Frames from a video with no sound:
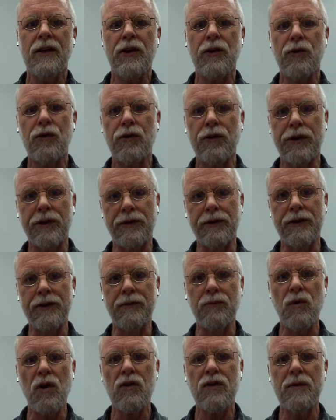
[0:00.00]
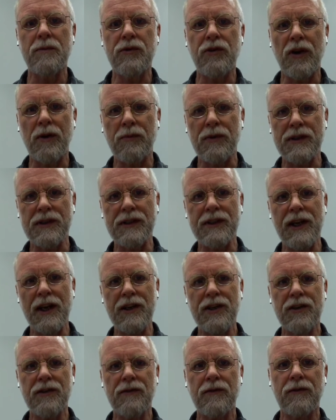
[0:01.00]
Kia ora and welcome to our
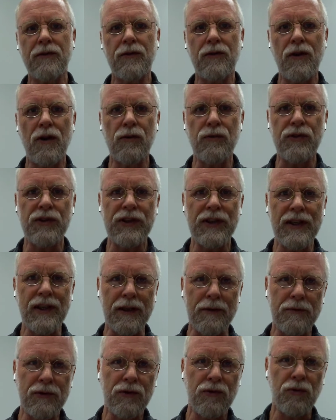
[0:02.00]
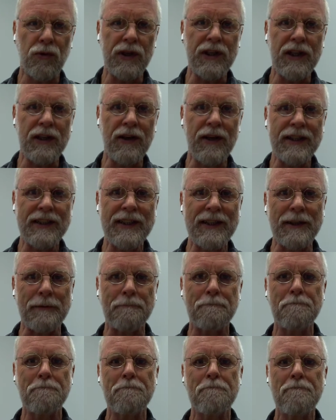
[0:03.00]
presentation for ALTC 2019.
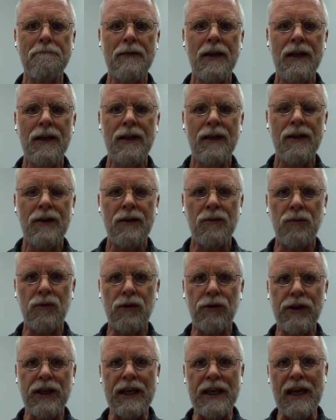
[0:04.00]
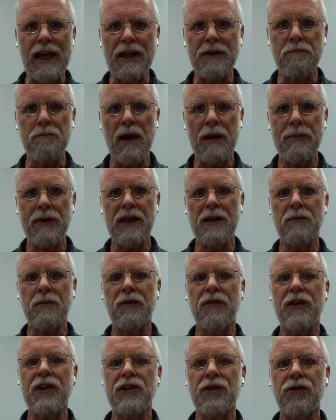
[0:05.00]
We're looking at mapping
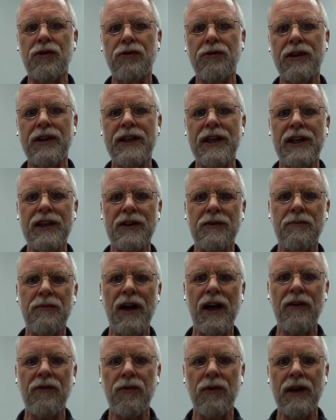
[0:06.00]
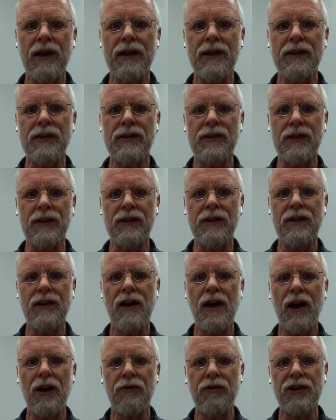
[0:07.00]
professional accreditation pathways in
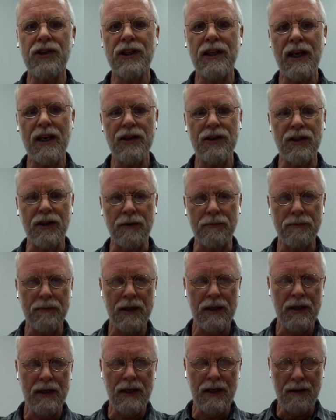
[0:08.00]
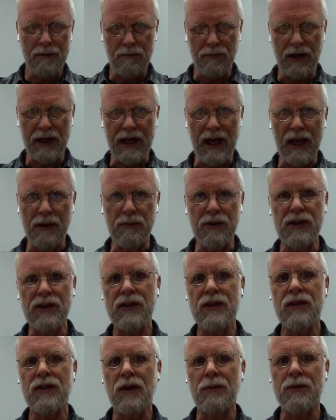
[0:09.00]
higher education. My name
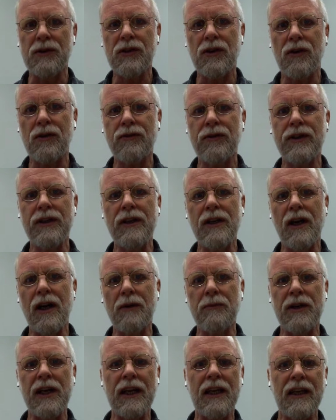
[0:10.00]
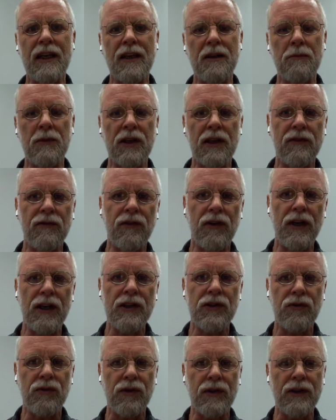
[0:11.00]
is Thomas Cochrane. I'm an academic
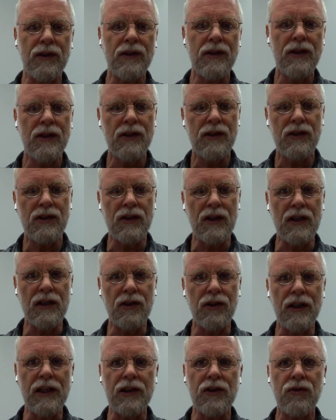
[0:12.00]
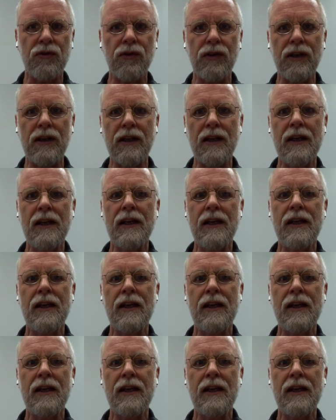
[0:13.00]
advisor and senior lecturer in